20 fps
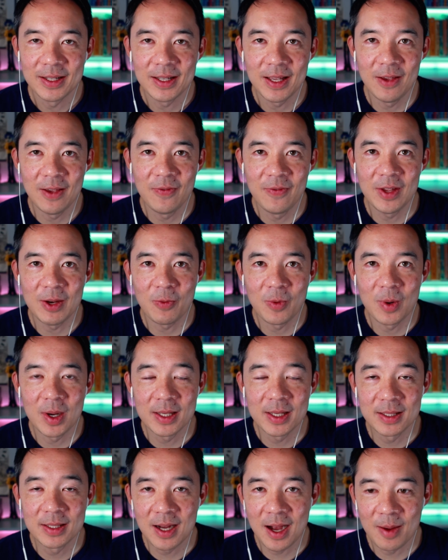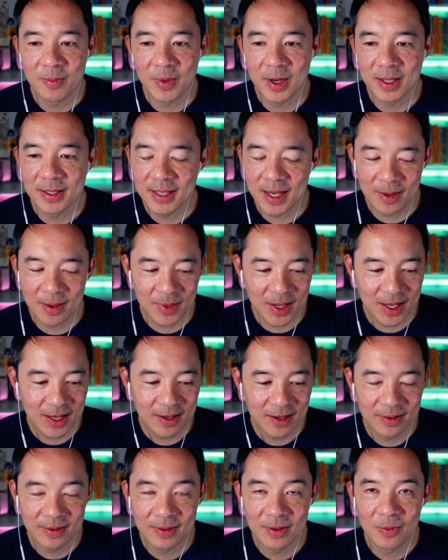if it was Comrade
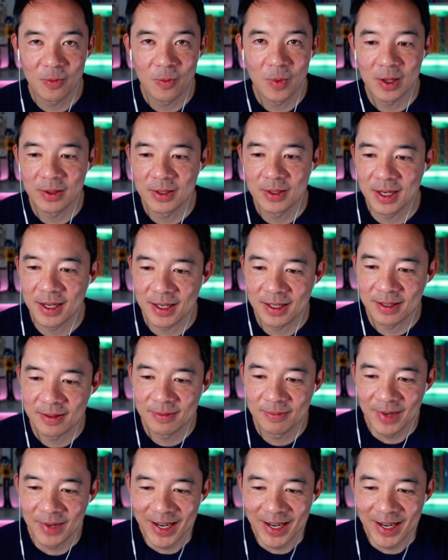Sammy, well done.